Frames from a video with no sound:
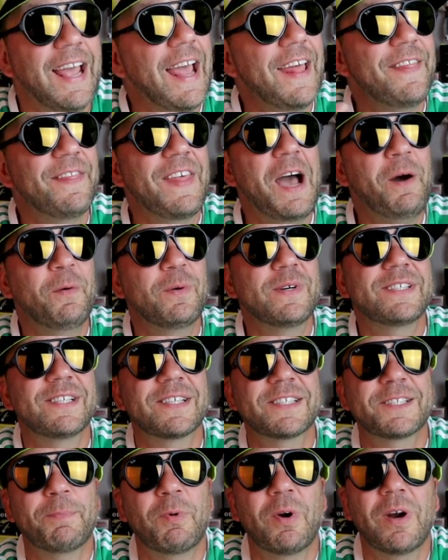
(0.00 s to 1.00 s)
And that was
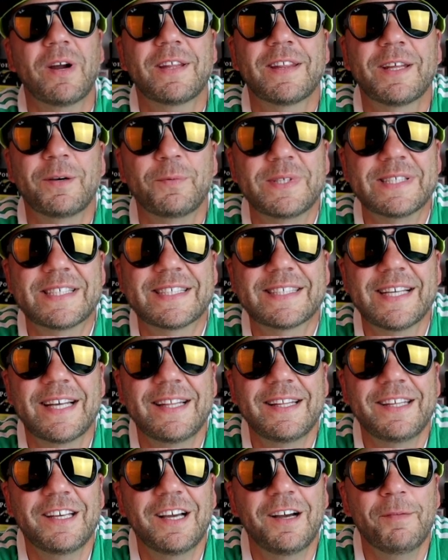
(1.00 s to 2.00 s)
the spark that would
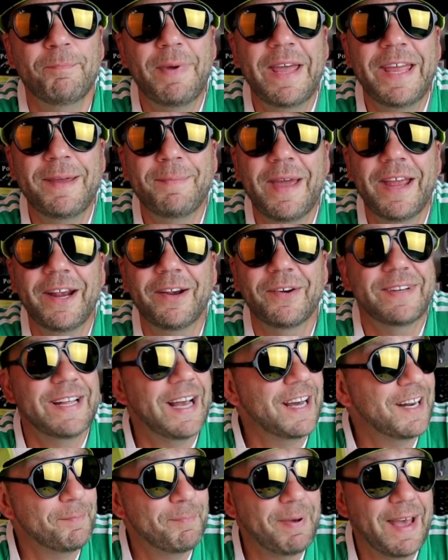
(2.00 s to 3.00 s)
send the young baitmaker
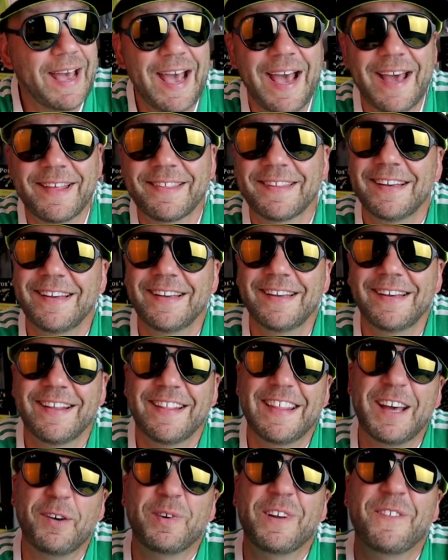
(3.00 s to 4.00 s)
down a path
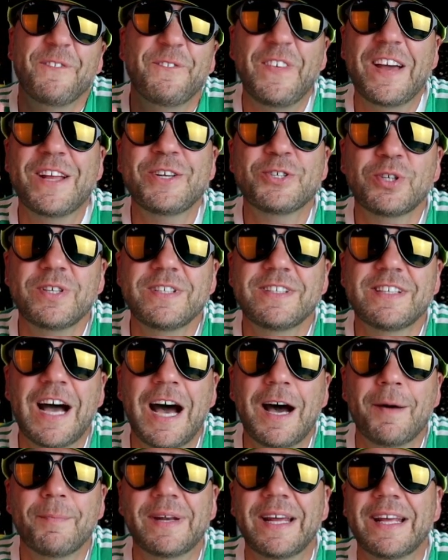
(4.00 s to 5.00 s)
that would eventually
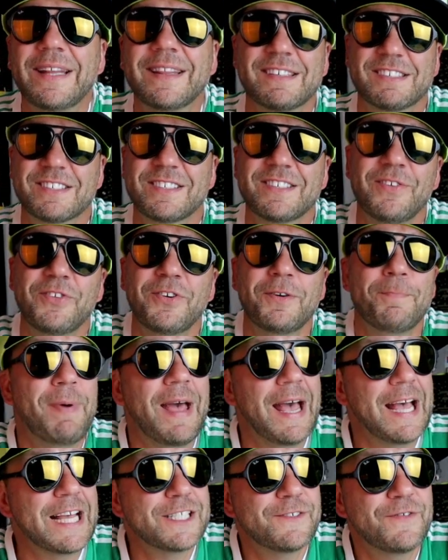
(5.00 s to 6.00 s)
dominate the southern
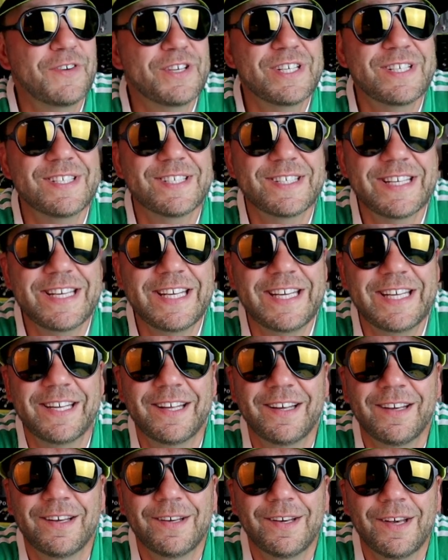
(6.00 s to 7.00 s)
bass fishing
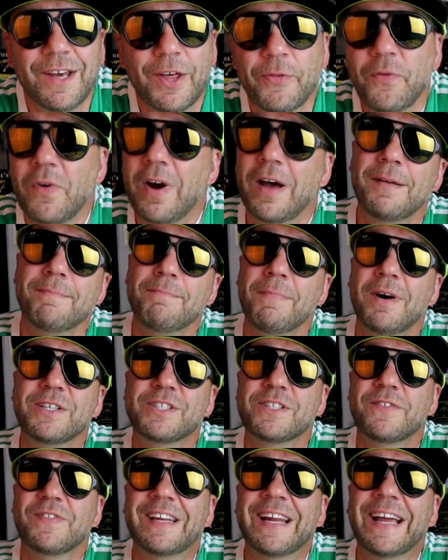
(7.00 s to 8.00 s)
scene throughout
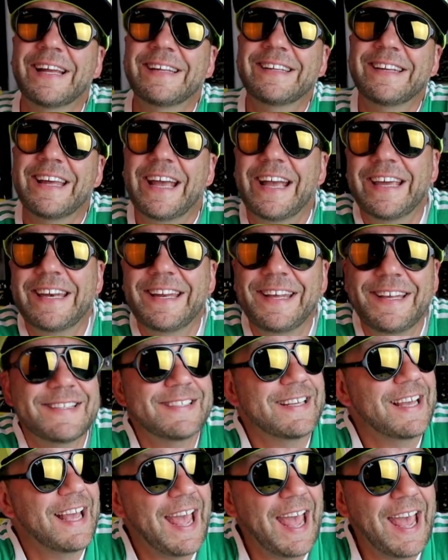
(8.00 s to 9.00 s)
much of the
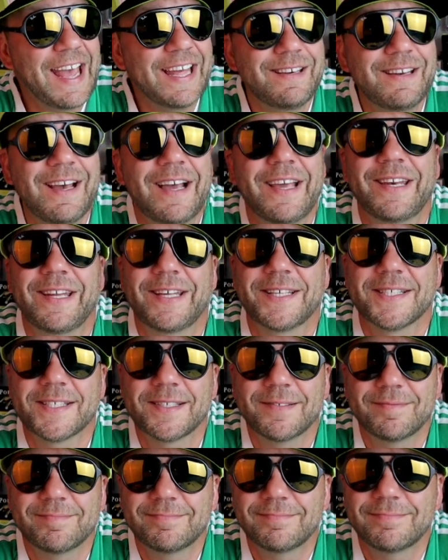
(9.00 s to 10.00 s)
1980s and 90s.